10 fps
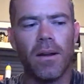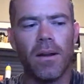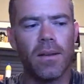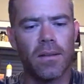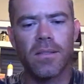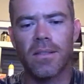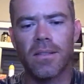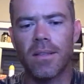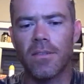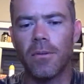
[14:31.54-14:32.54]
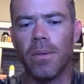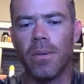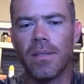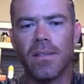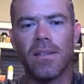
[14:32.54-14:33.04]
running a successful
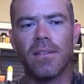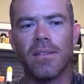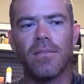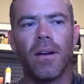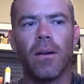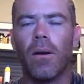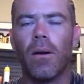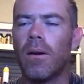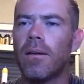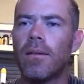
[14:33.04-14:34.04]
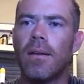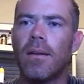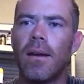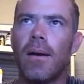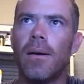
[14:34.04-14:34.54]
business isn't very hard
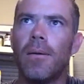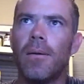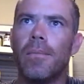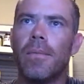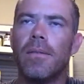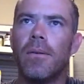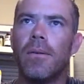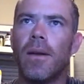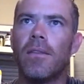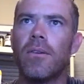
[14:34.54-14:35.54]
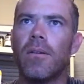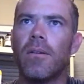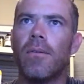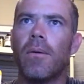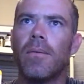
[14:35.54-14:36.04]
if you answer
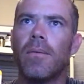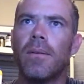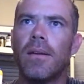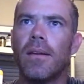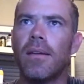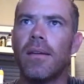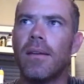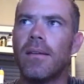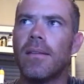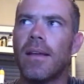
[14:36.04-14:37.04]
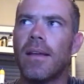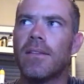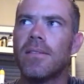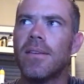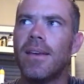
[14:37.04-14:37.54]
your phone. And
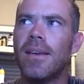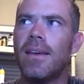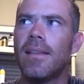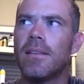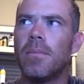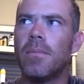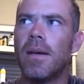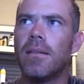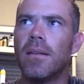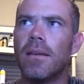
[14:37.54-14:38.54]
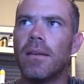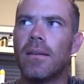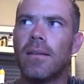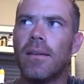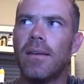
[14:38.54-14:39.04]
that's
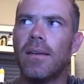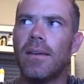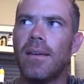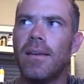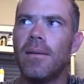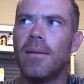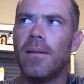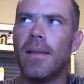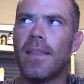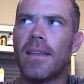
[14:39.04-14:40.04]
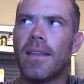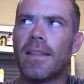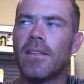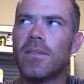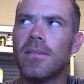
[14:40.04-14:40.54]
mainly, I think
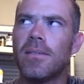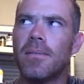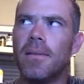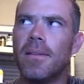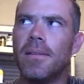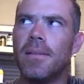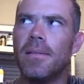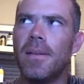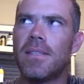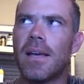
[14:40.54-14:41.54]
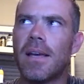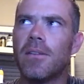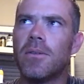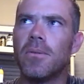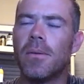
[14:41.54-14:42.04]
it
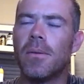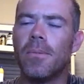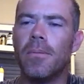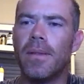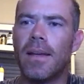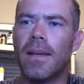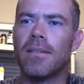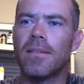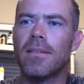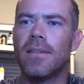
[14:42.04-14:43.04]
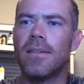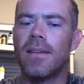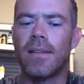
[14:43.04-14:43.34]
sounds so simple, but that's